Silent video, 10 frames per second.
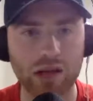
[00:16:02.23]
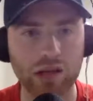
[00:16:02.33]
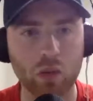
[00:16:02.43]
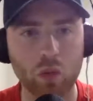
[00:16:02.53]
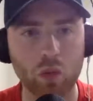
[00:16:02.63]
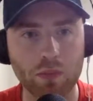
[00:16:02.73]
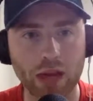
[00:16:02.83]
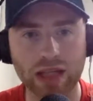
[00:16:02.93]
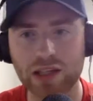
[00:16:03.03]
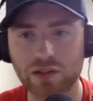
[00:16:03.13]
a
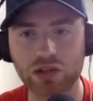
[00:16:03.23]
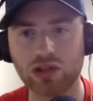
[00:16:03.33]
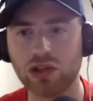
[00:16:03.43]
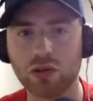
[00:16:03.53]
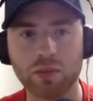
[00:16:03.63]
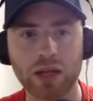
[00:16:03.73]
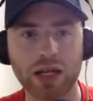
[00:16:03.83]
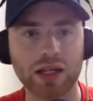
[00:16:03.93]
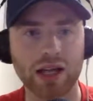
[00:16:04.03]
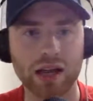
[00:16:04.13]
magnificent human
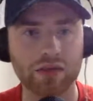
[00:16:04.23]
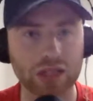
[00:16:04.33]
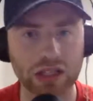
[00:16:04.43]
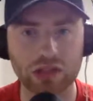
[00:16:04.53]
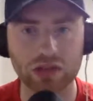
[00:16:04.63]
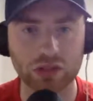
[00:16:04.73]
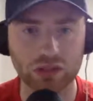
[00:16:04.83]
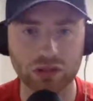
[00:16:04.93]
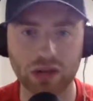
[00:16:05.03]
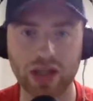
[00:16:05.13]
being. Everything he's doing
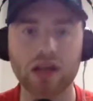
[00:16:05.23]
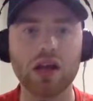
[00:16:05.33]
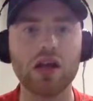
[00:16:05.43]
is great.